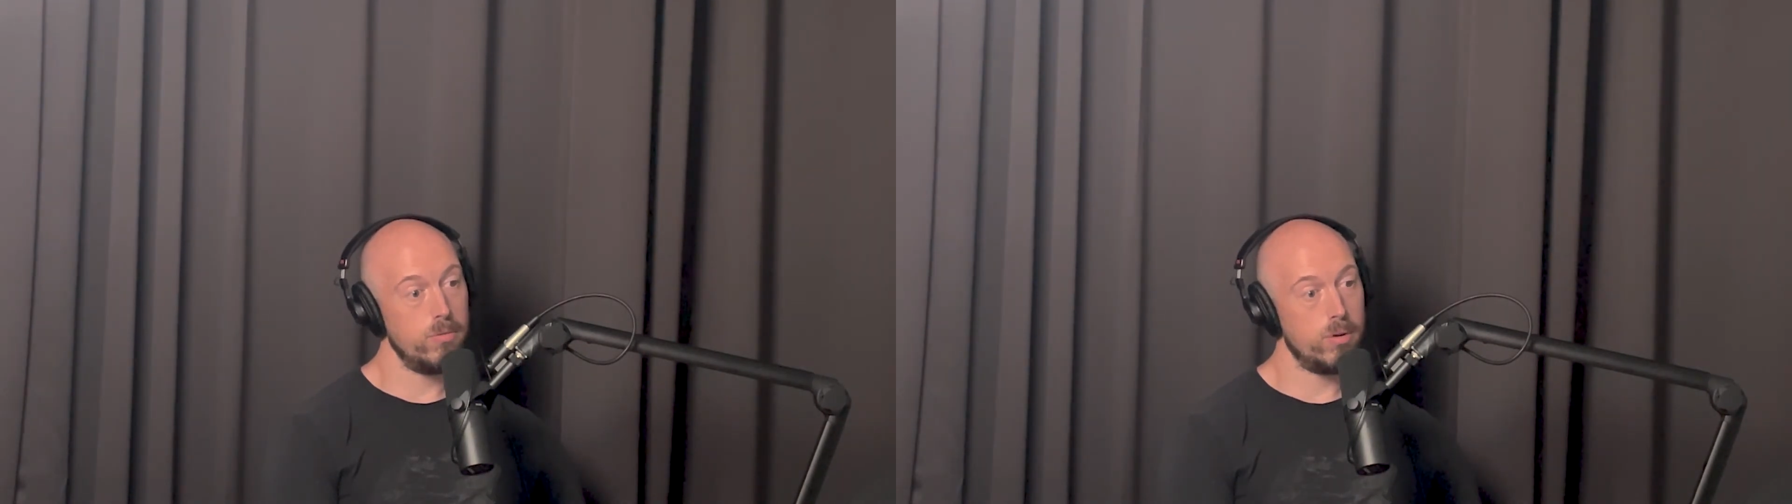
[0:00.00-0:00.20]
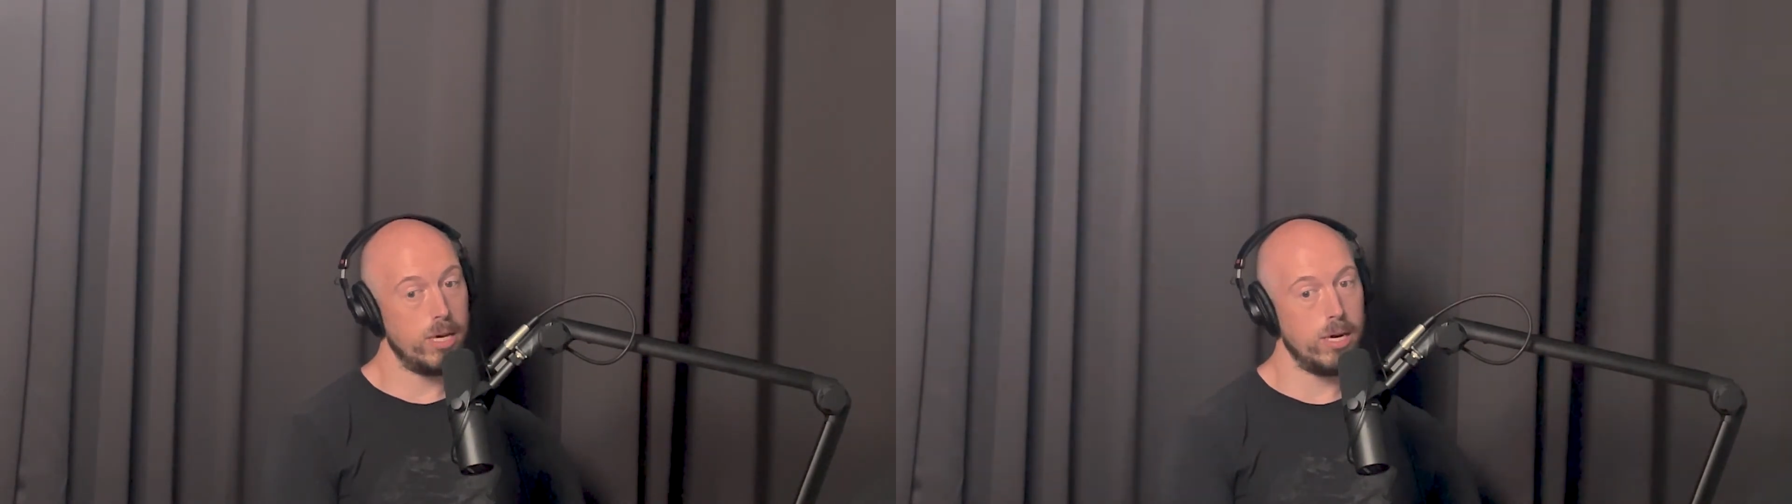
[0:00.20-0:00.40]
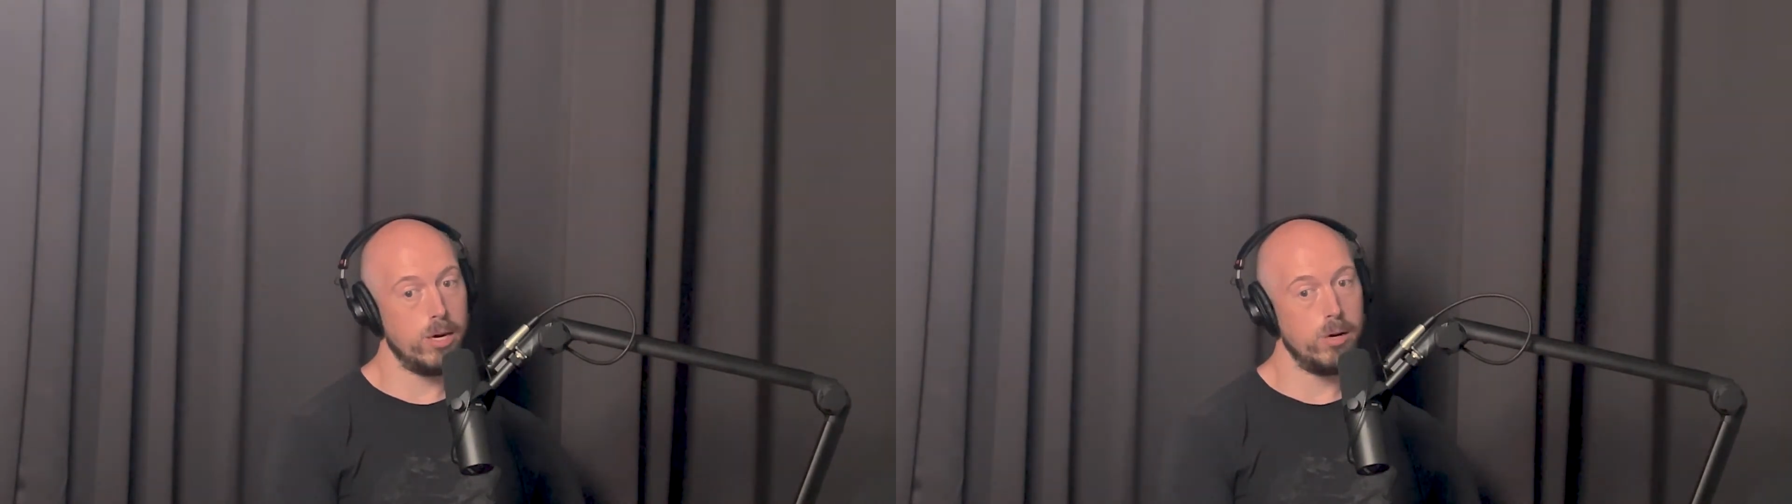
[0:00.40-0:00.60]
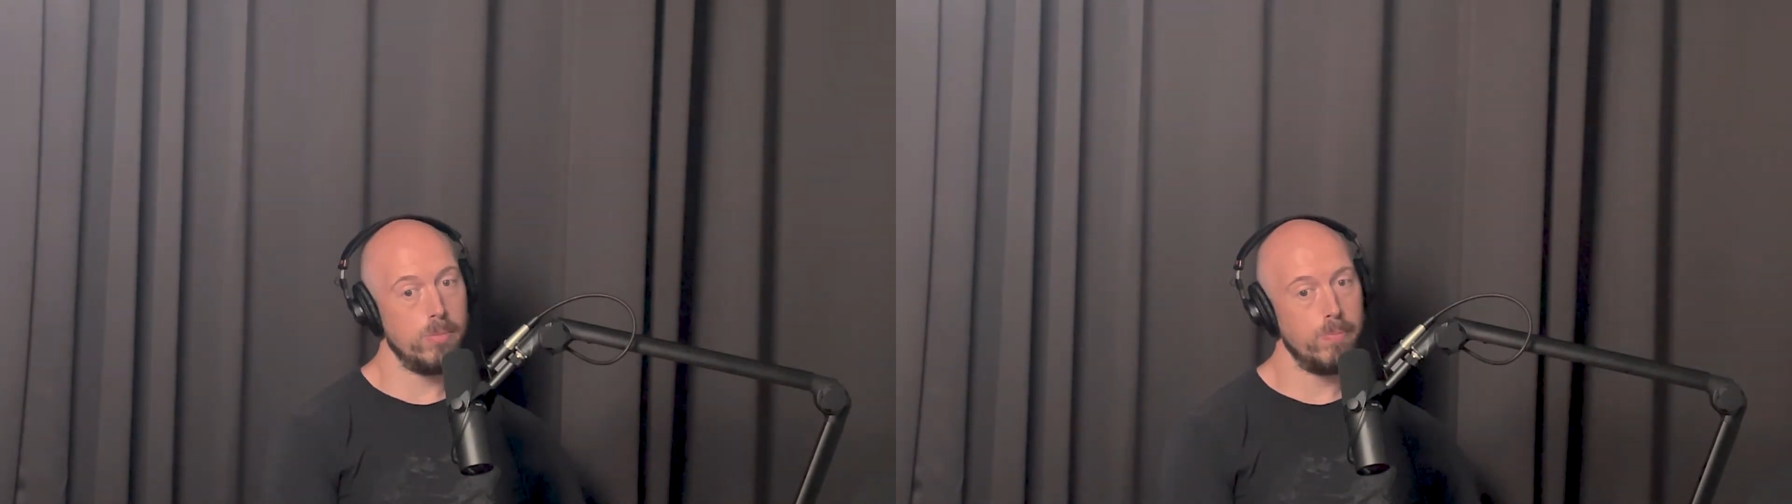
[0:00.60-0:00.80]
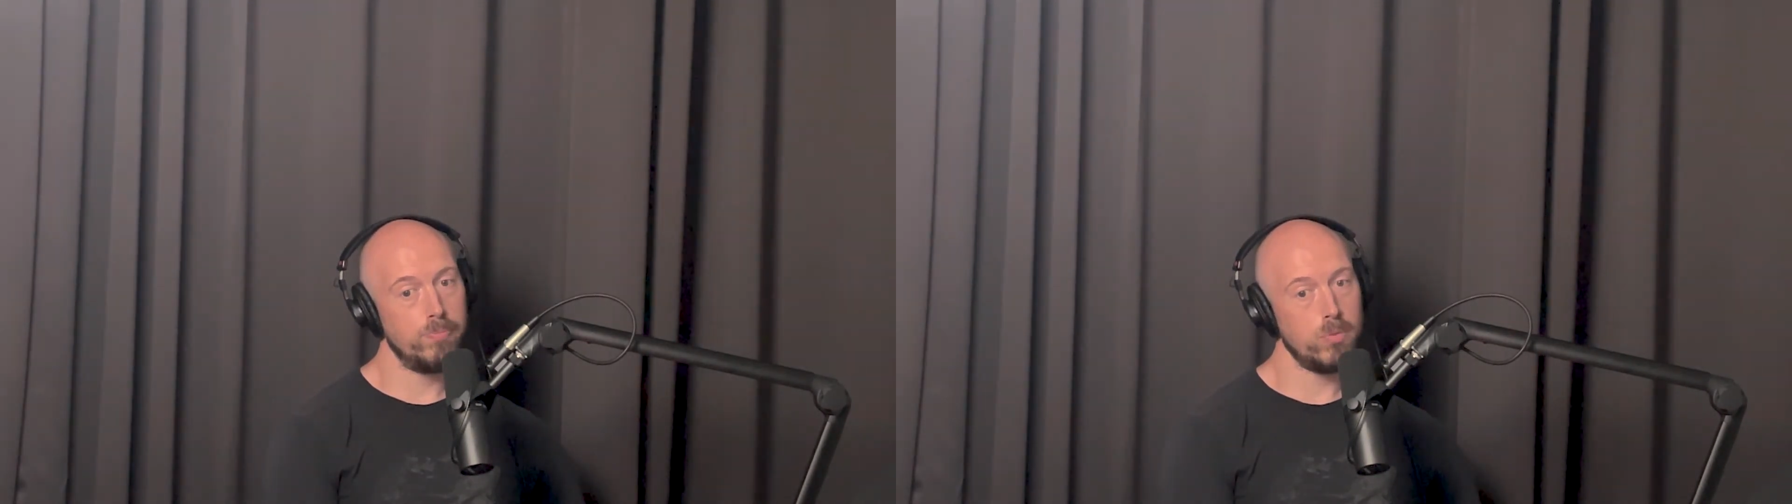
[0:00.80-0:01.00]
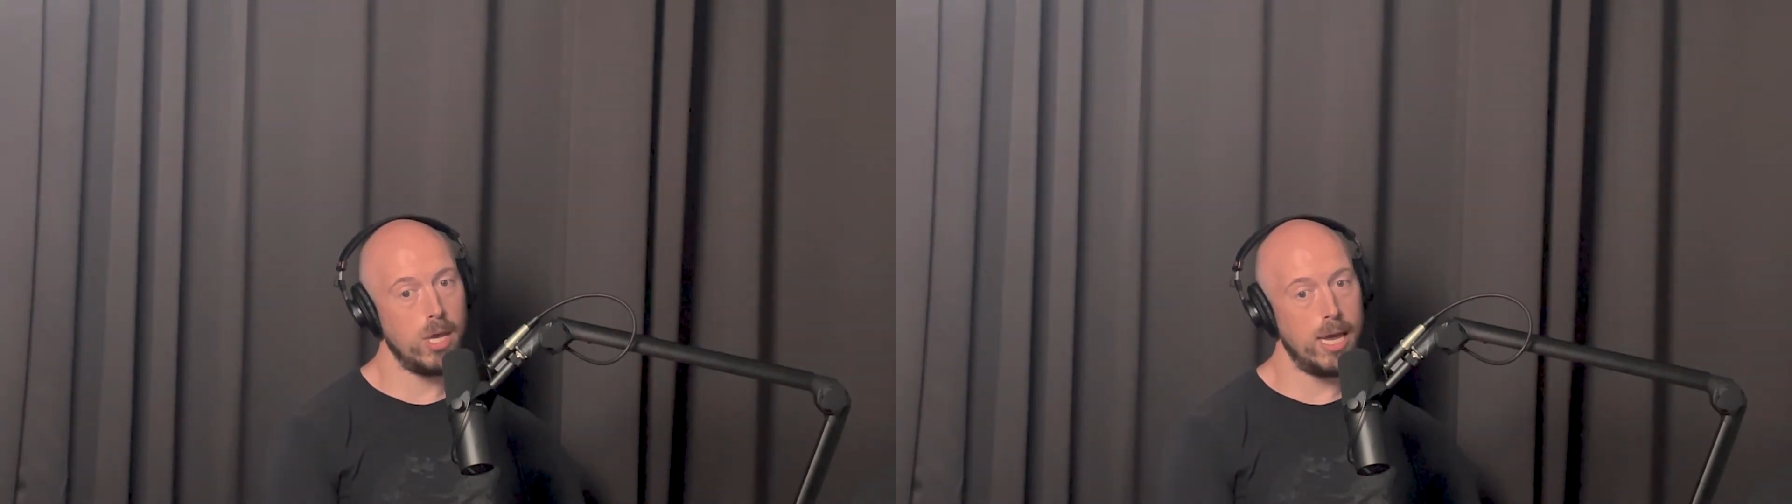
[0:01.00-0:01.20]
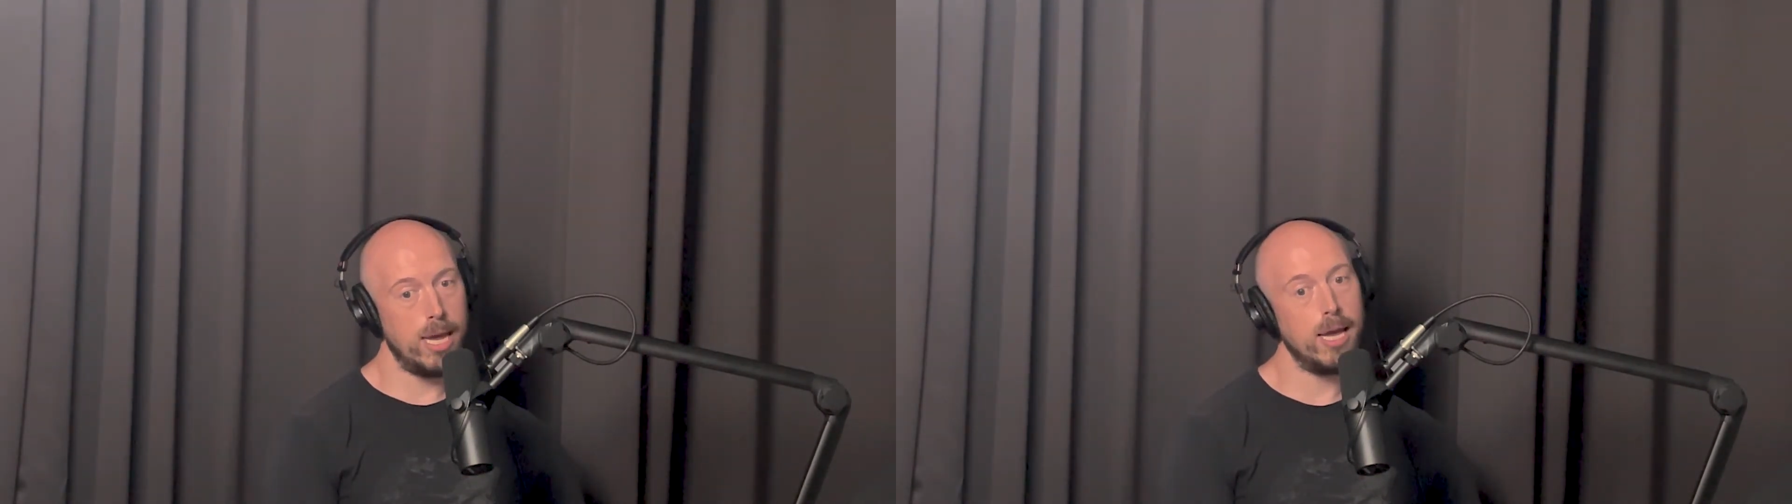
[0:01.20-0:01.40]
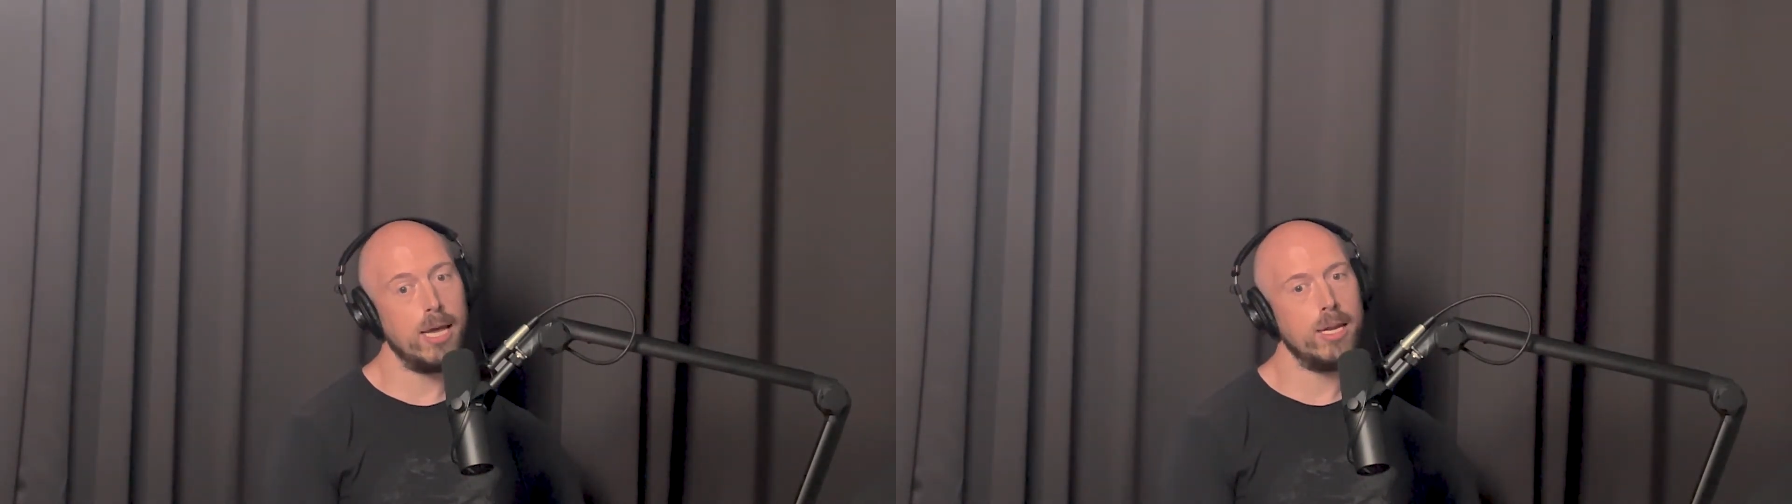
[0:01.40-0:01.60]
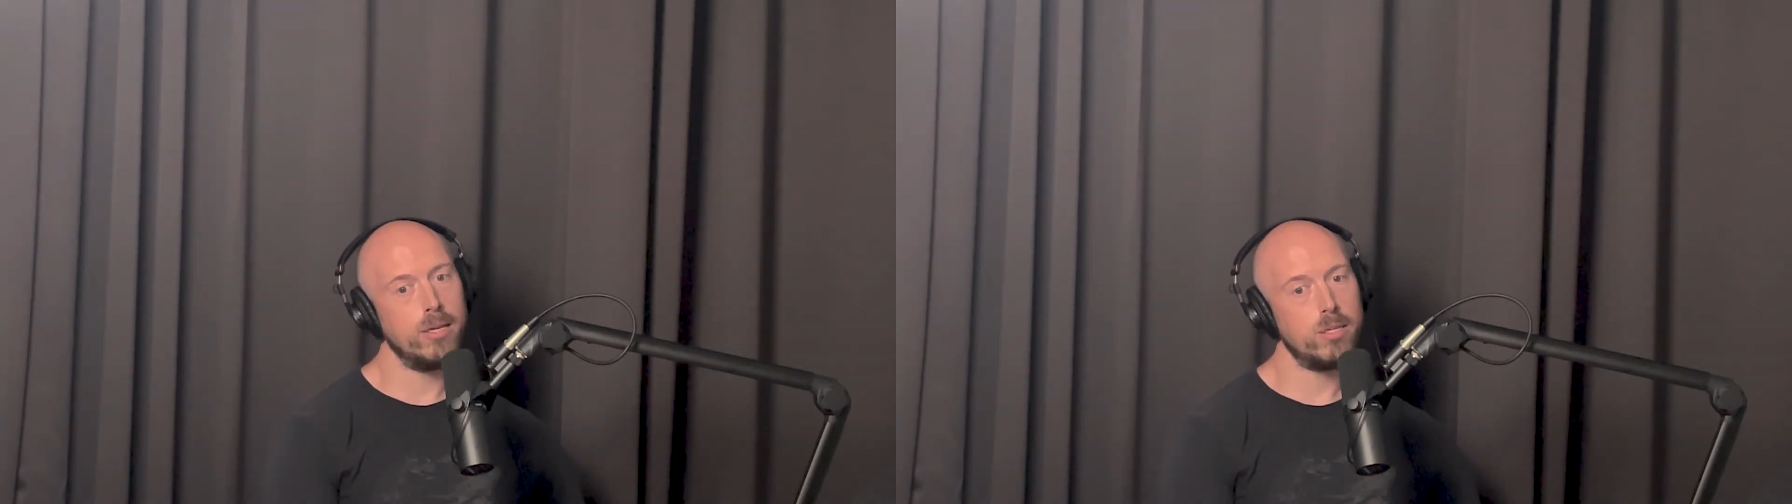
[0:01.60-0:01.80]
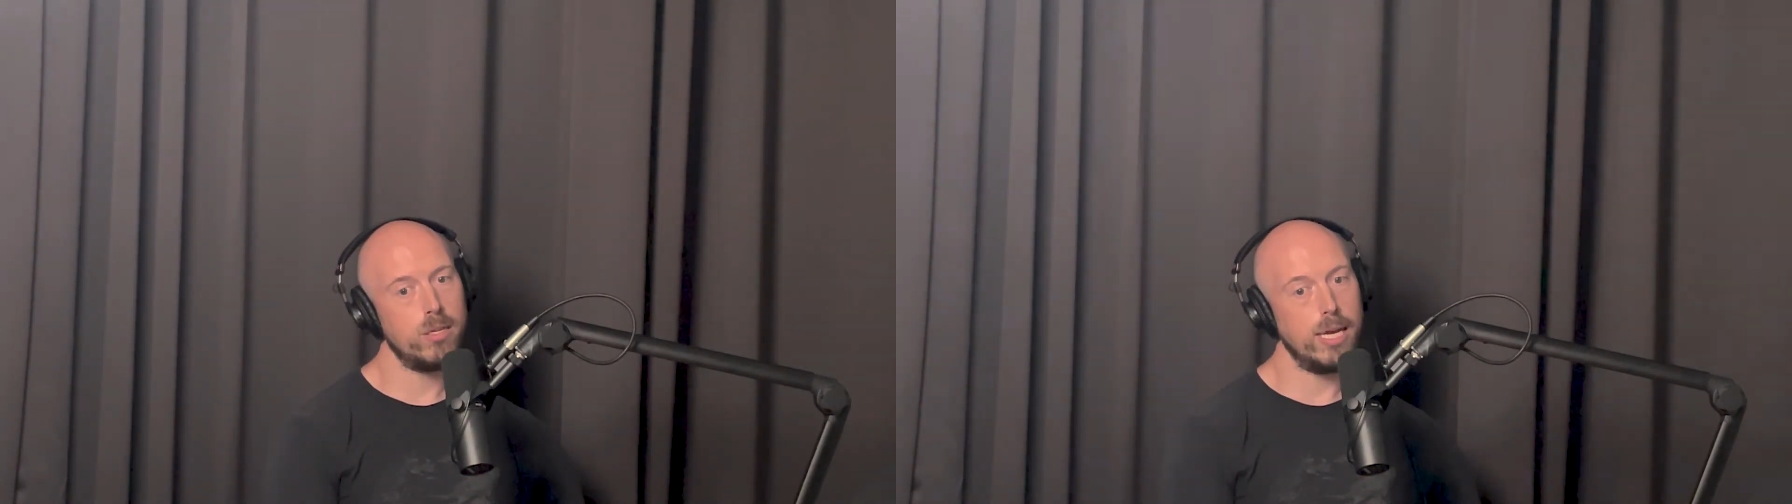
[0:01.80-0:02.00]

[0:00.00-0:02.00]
And